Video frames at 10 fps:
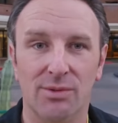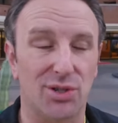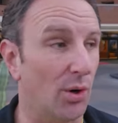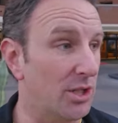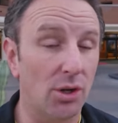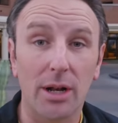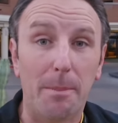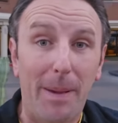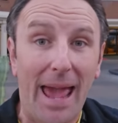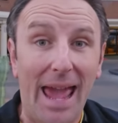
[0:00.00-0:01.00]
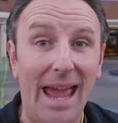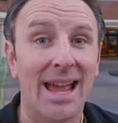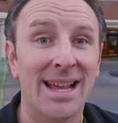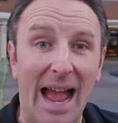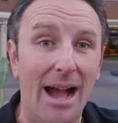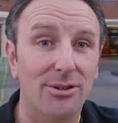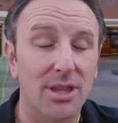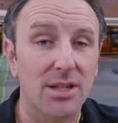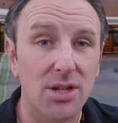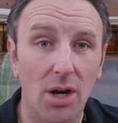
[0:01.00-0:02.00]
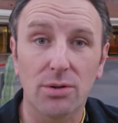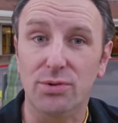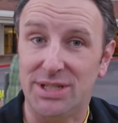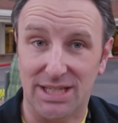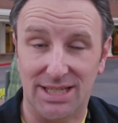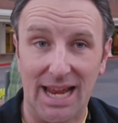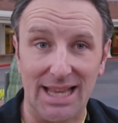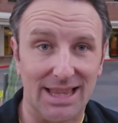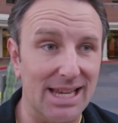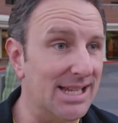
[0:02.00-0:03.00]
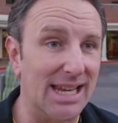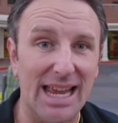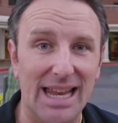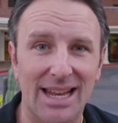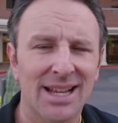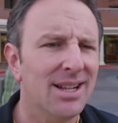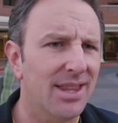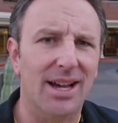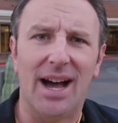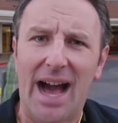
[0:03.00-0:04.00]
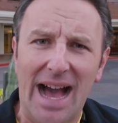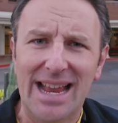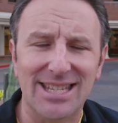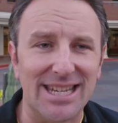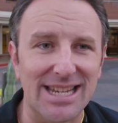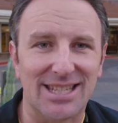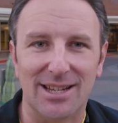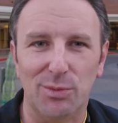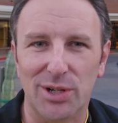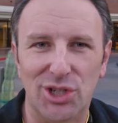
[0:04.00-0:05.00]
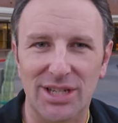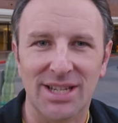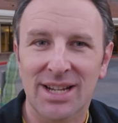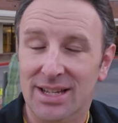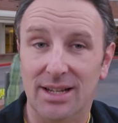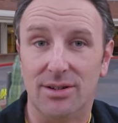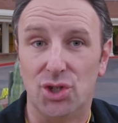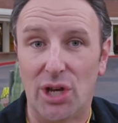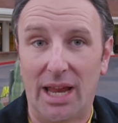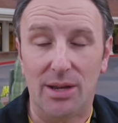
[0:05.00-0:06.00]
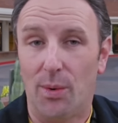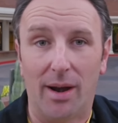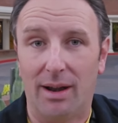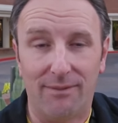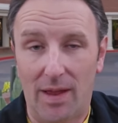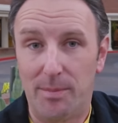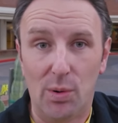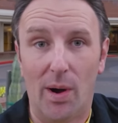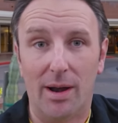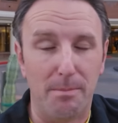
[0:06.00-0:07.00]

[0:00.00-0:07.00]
resorts. You're gonna pay out of the nose to stay at these in the high season, which is, you know, January, February,